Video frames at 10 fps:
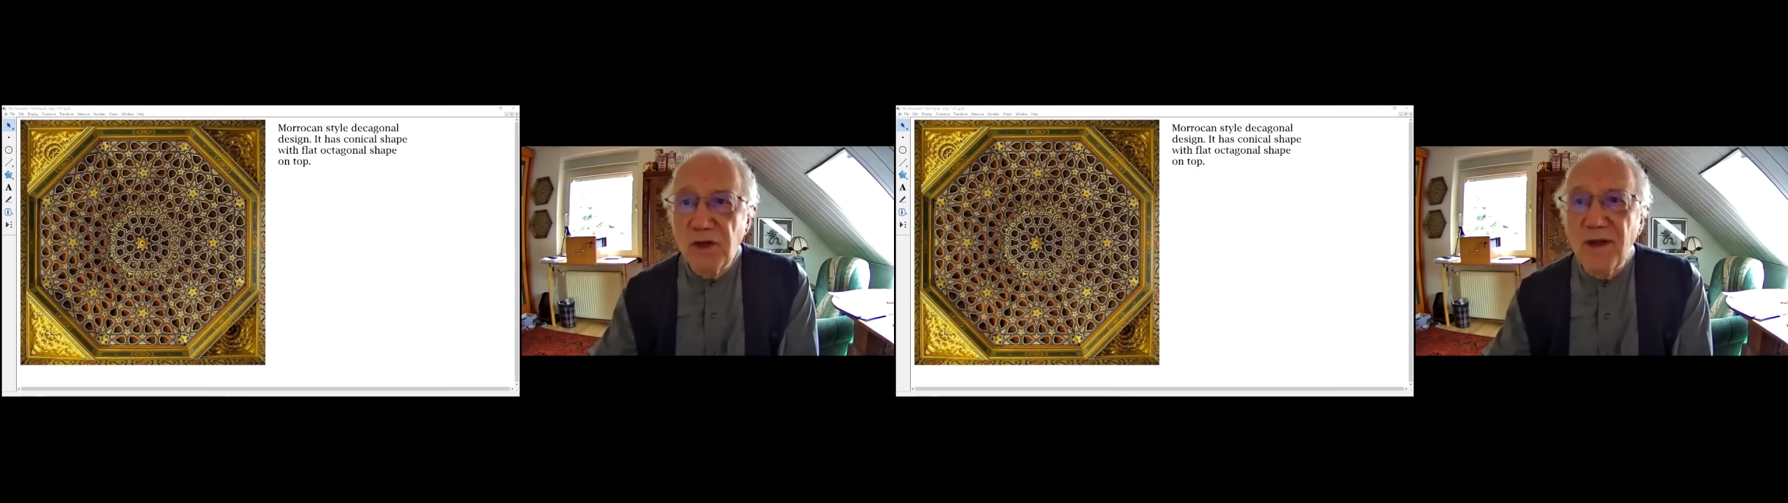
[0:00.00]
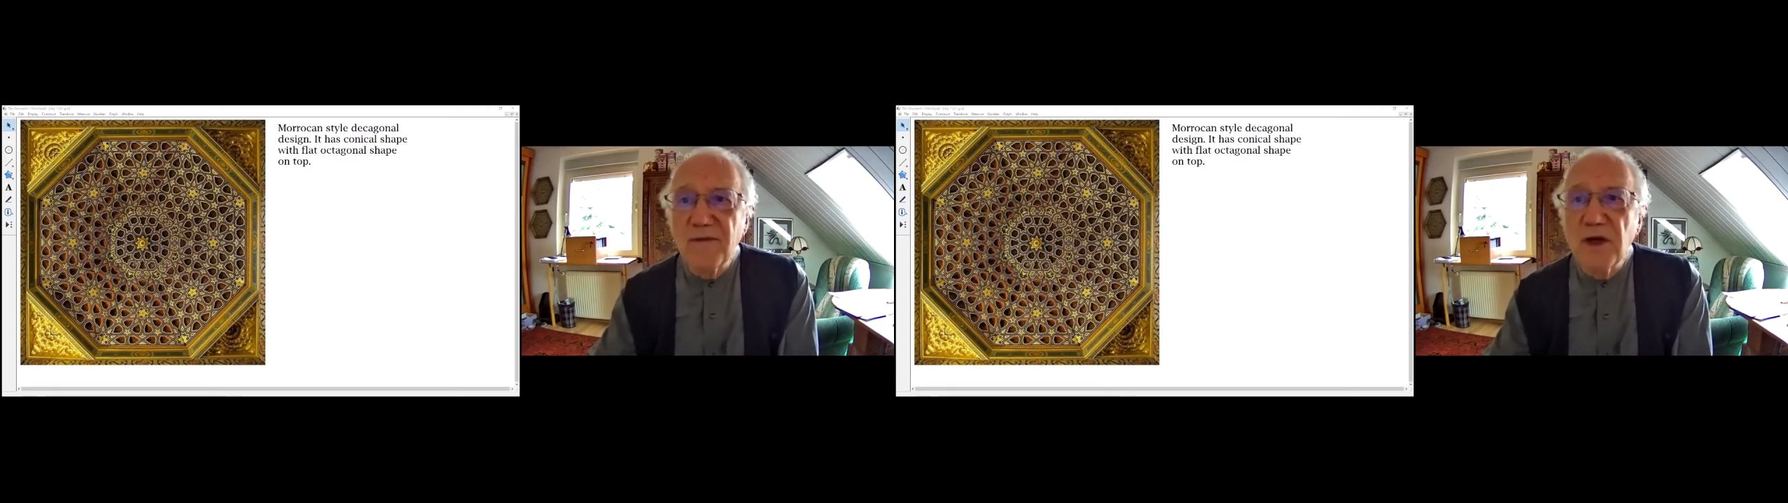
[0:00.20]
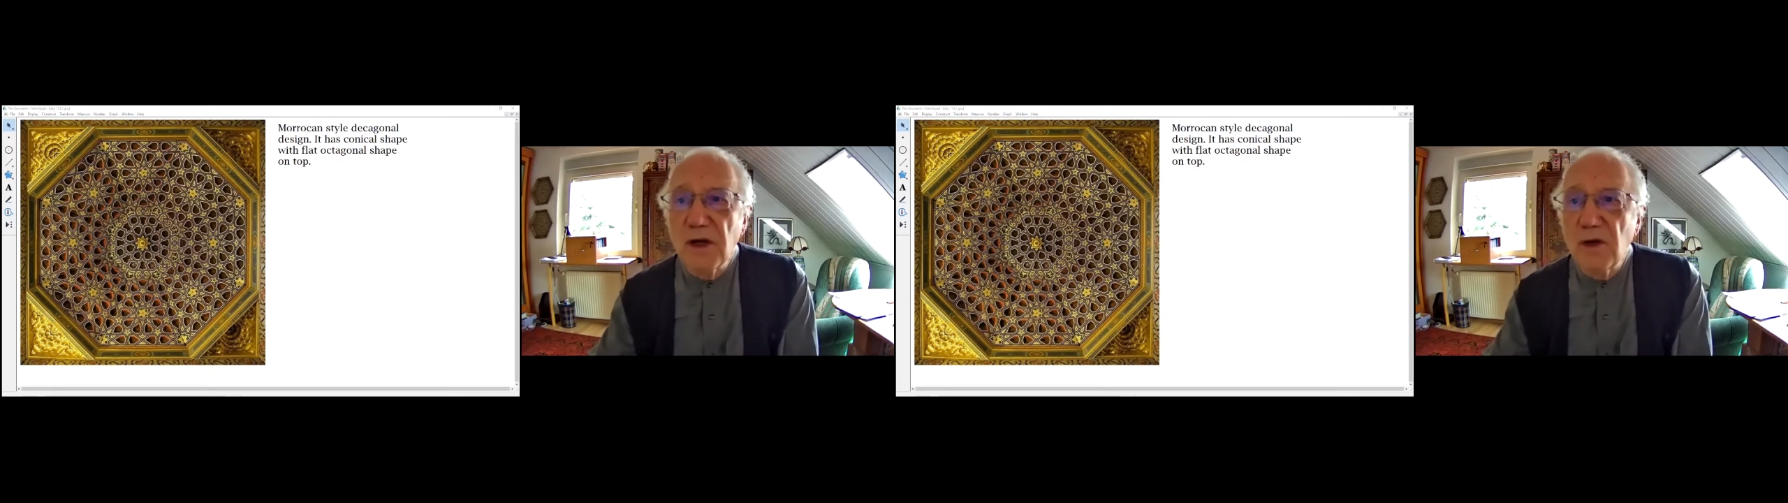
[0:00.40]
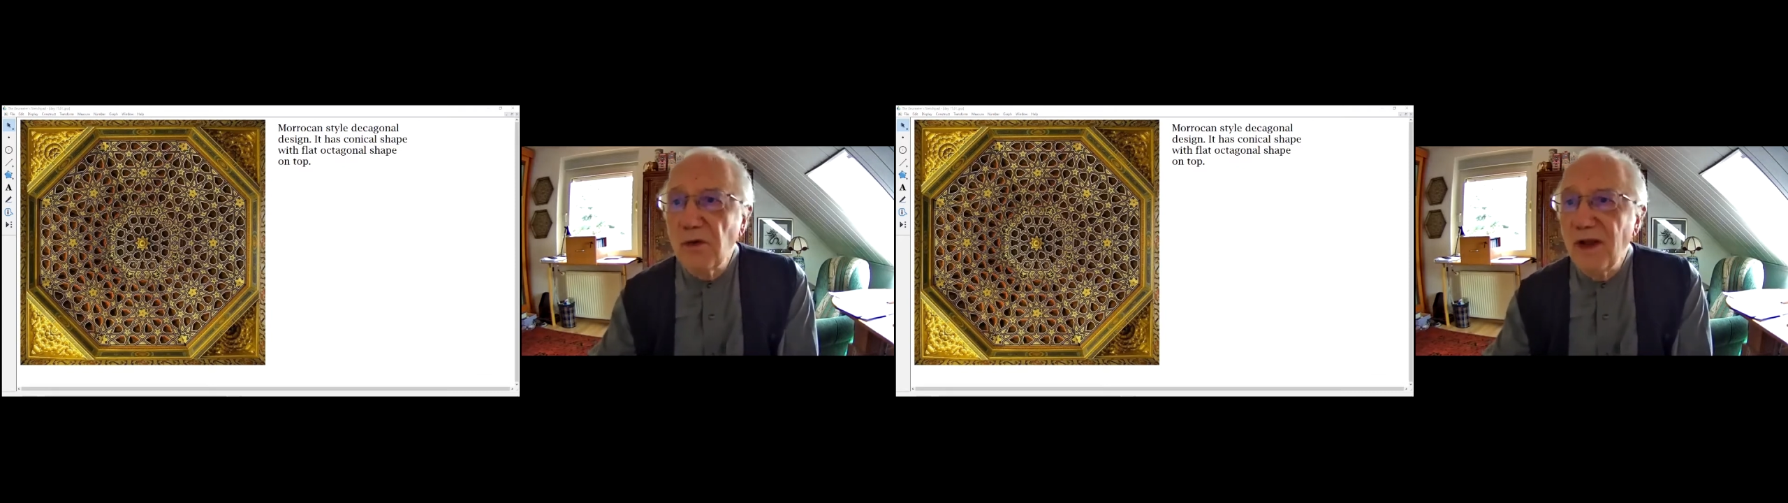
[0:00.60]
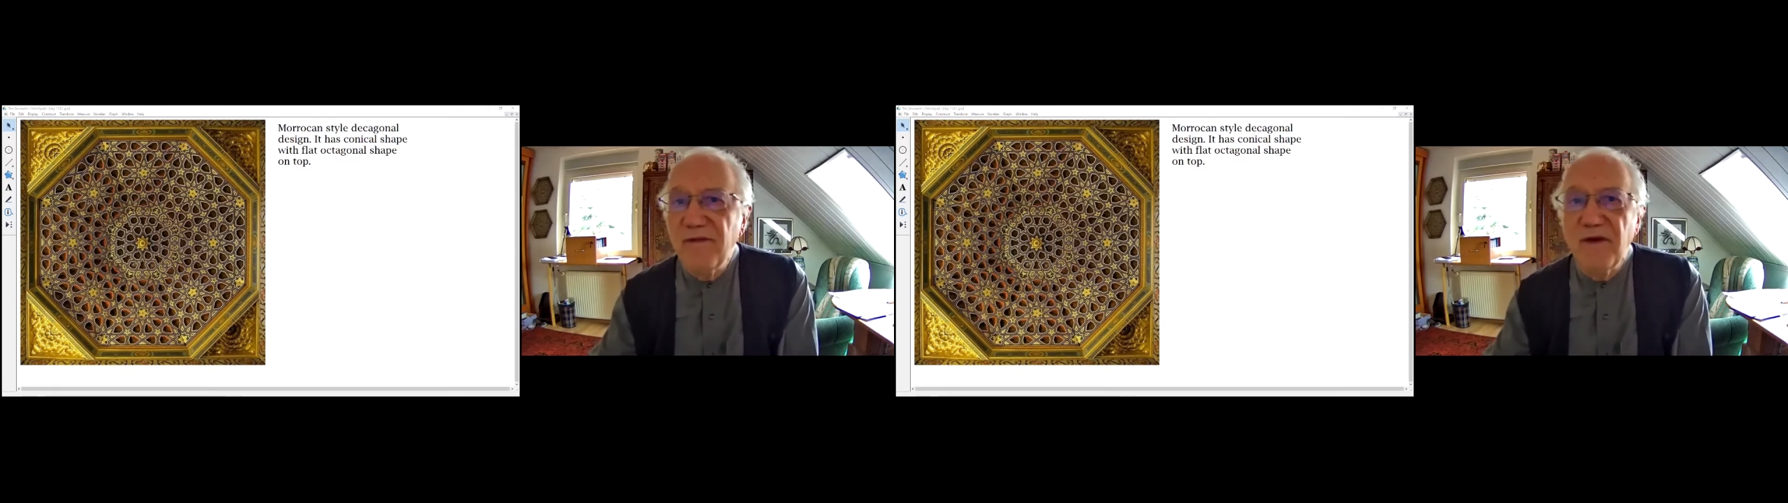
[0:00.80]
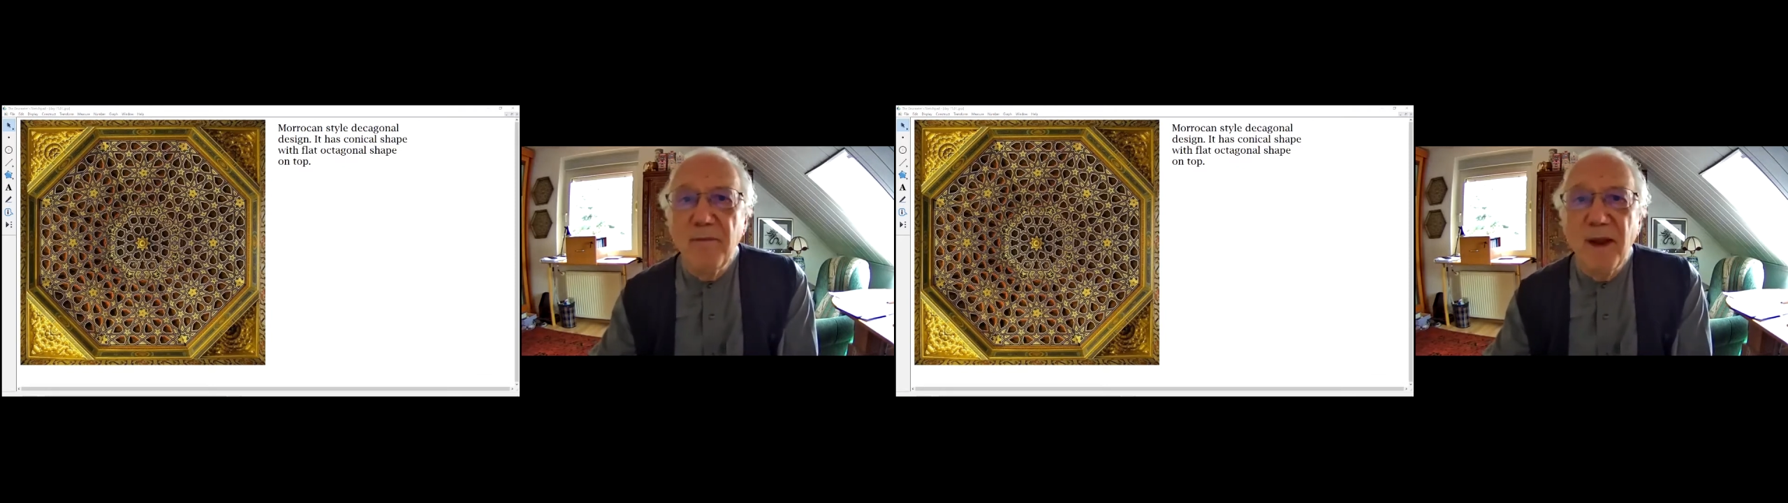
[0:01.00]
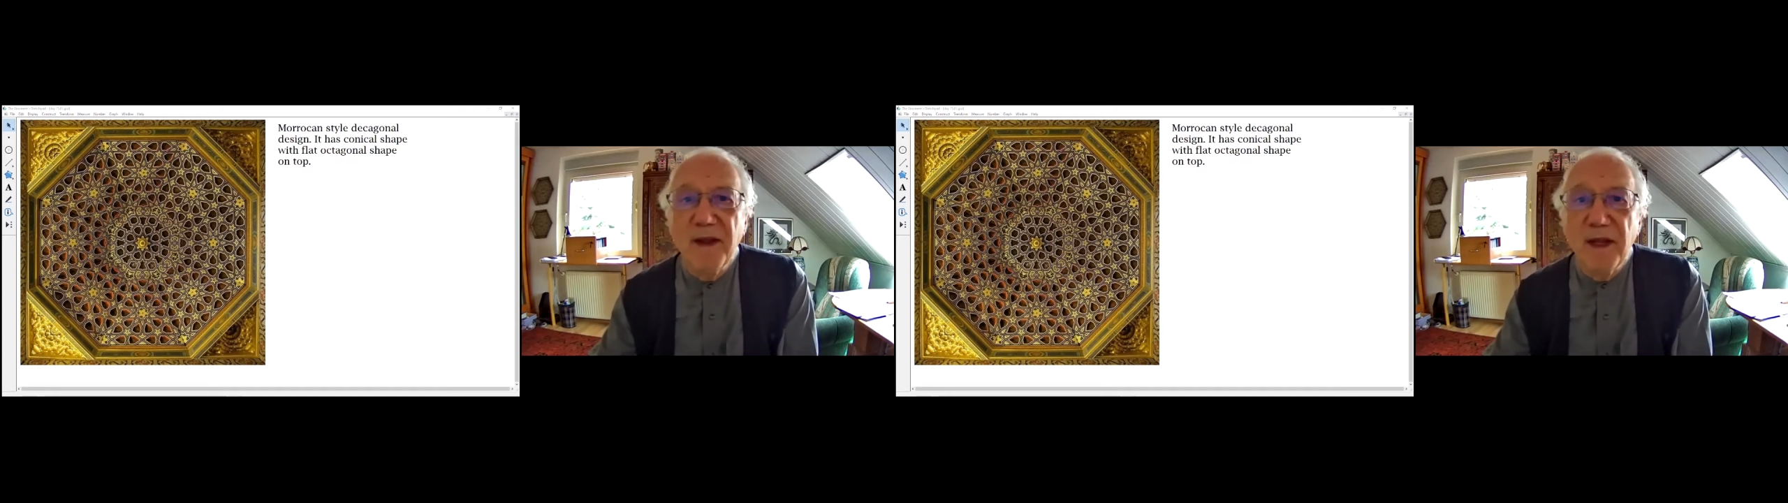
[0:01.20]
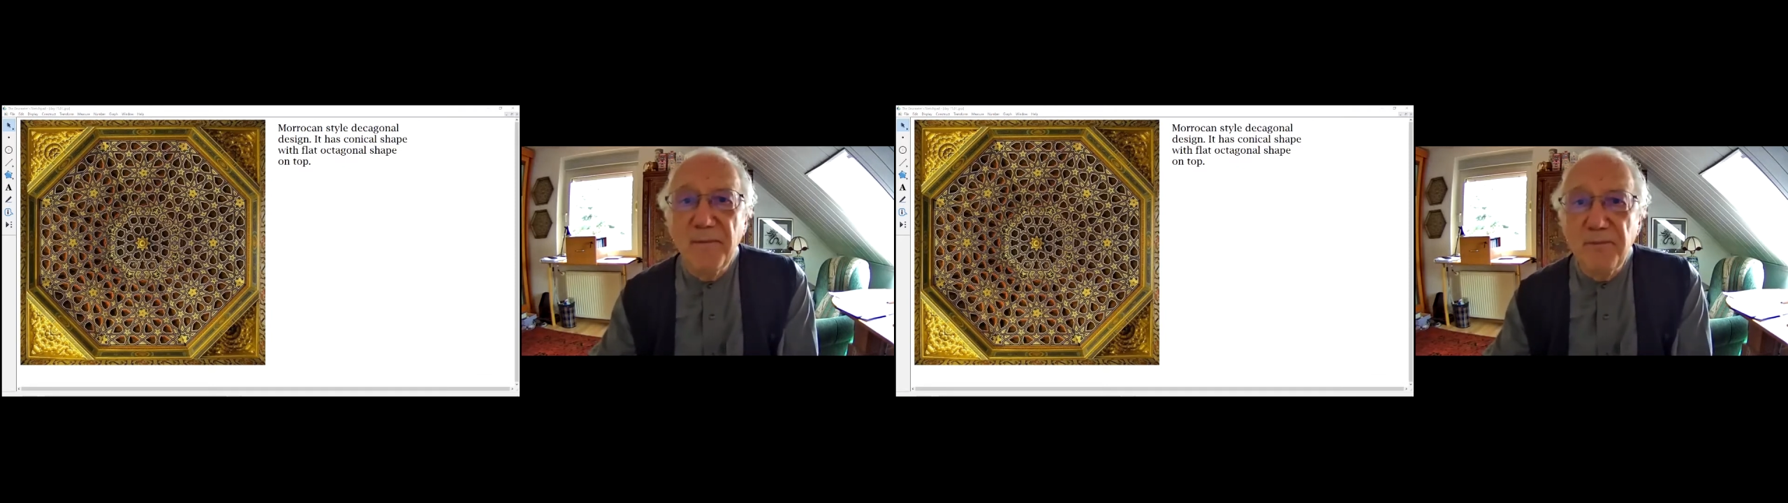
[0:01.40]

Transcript: afternoon, everybody.